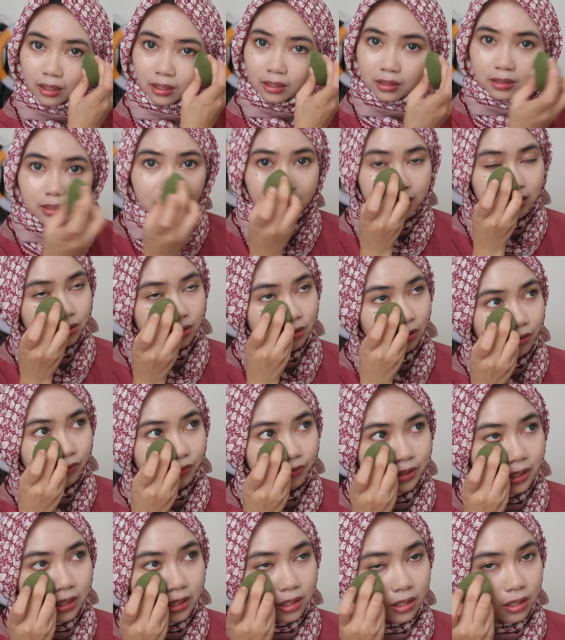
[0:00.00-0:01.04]
It does not
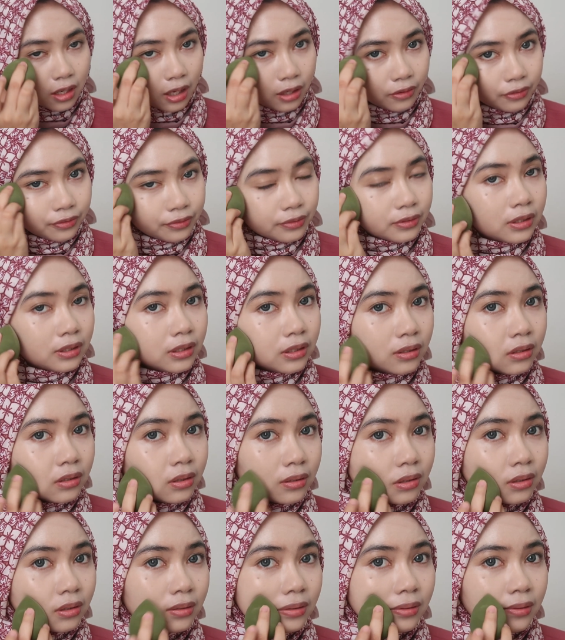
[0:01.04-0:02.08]
feel soft.
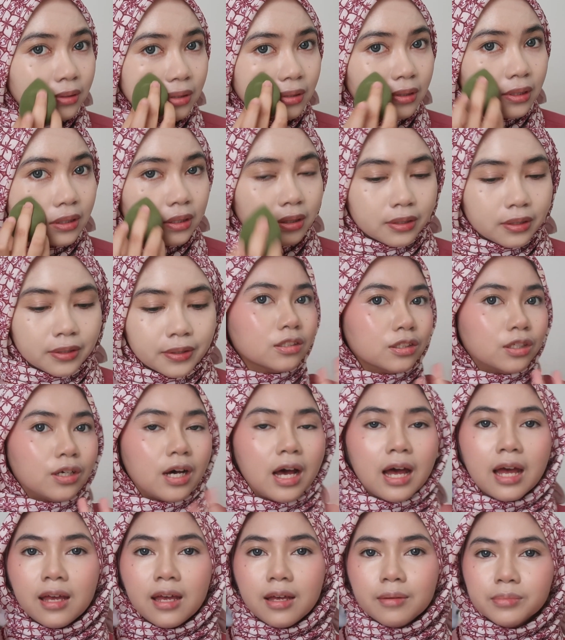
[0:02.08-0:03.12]
So
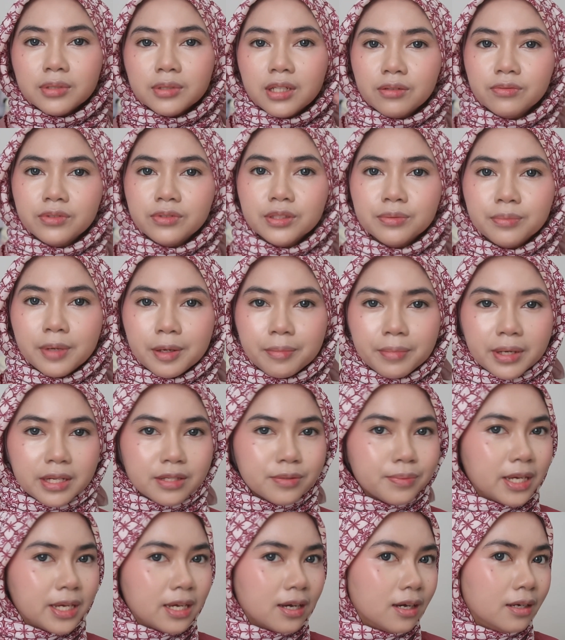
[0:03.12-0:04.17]
I am done with my
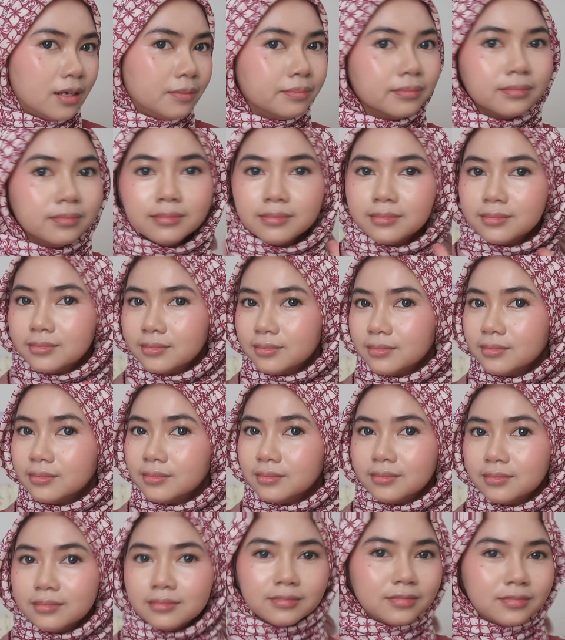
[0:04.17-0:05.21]
base makeup.
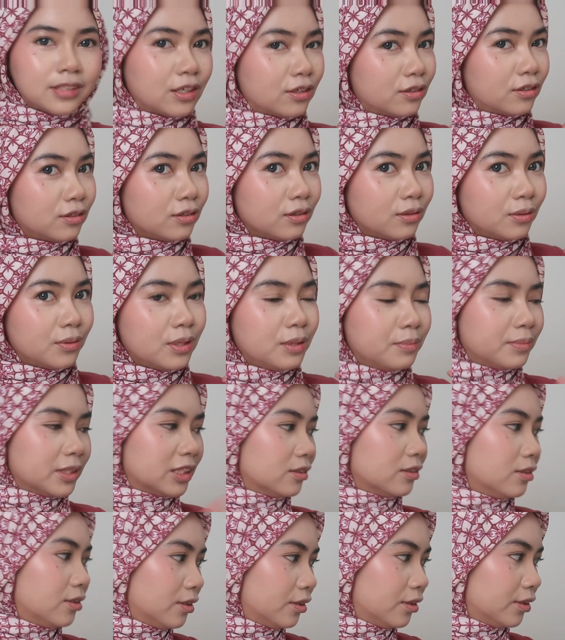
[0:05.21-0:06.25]
Glowing but
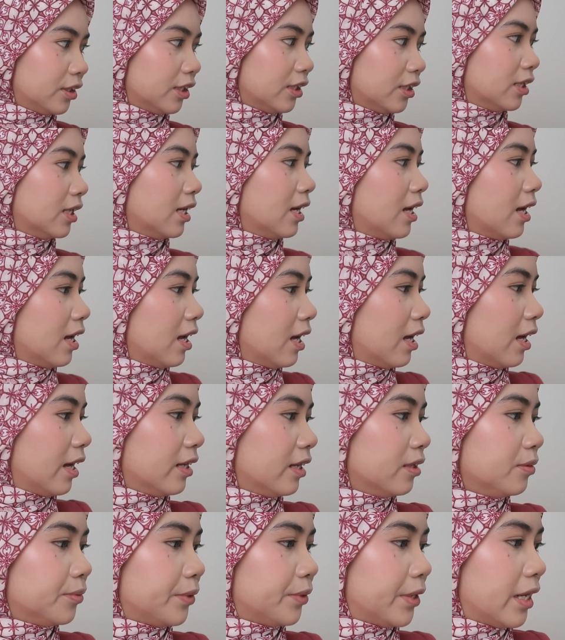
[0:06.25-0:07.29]
tall.
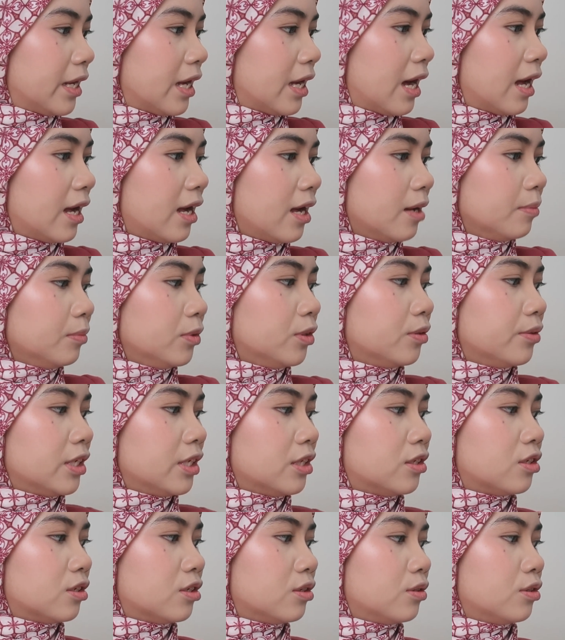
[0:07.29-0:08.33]
Anyway, I am
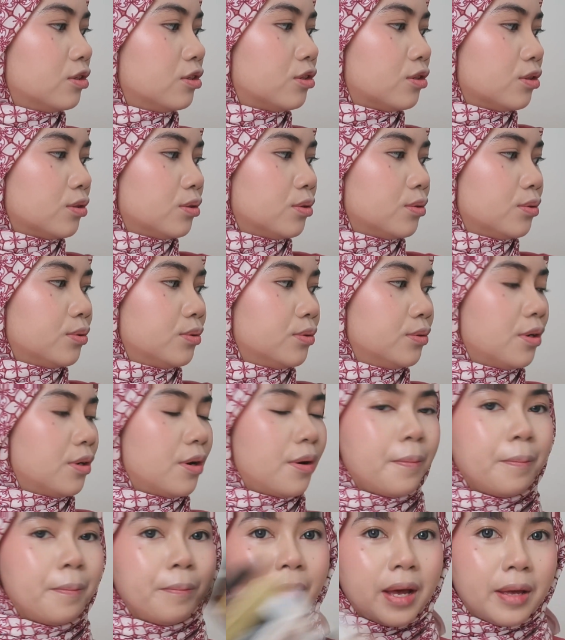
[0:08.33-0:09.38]
going to do
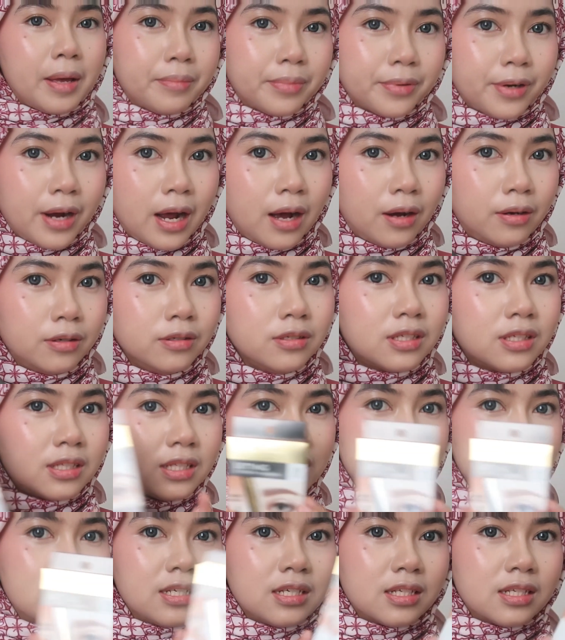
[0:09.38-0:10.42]
my brows.
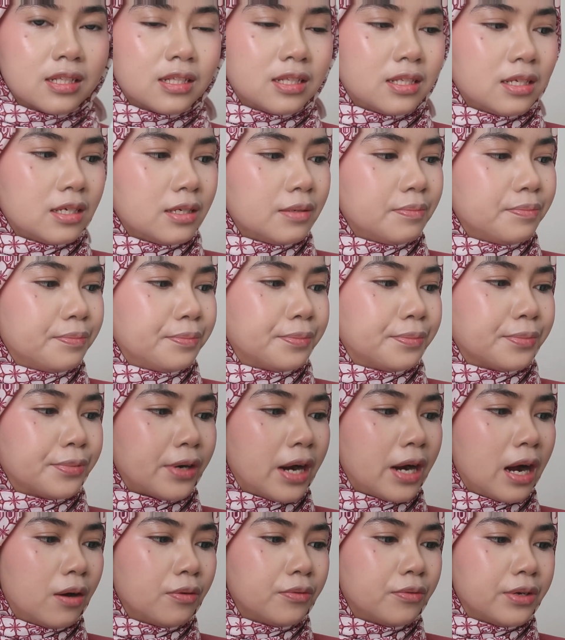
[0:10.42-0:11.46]
This is the
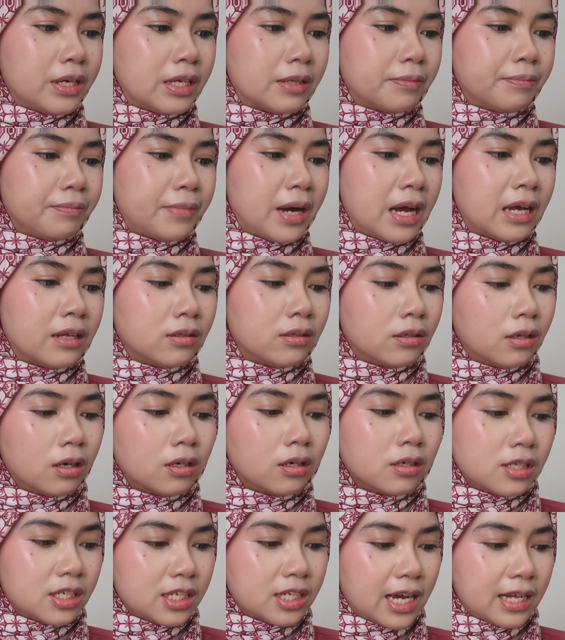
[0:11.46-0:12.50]
Brow With by
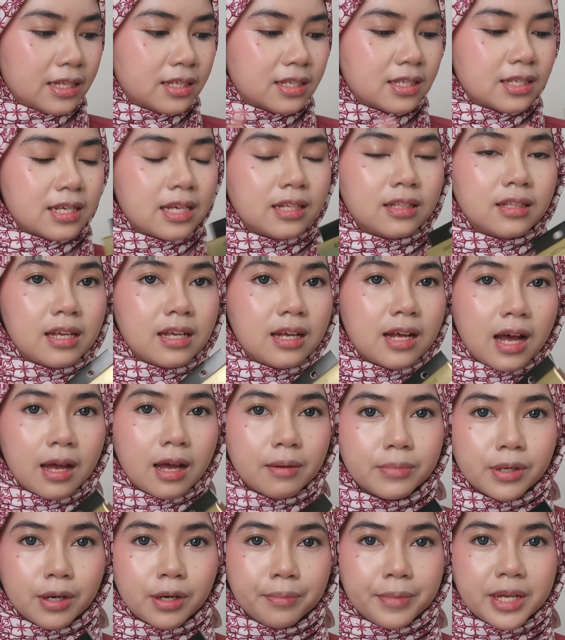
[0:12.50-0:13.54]
Nong Chat Setting
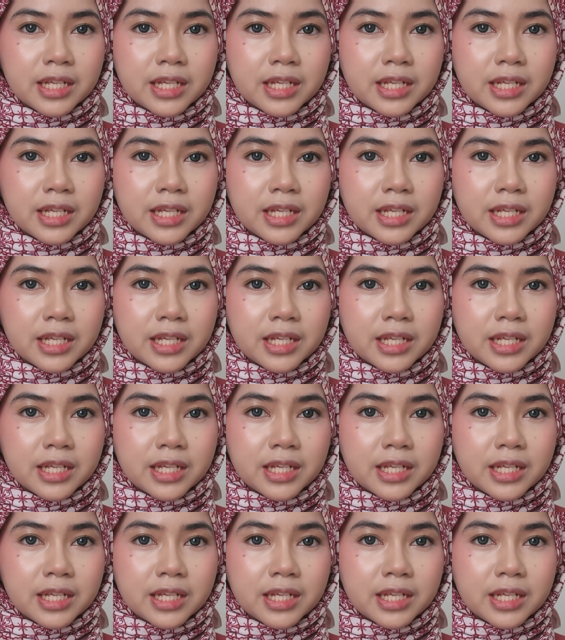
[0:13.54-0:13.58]
Eyebrow